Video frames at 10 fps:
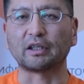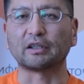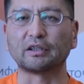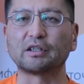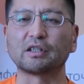
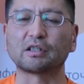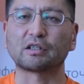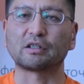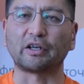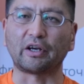and this
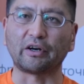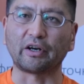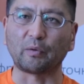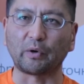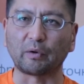is the
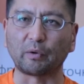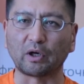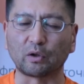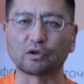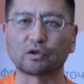area where
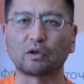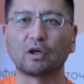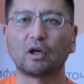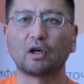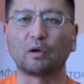we are
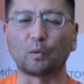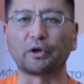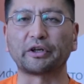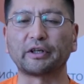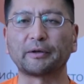also
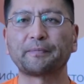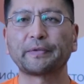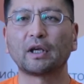working.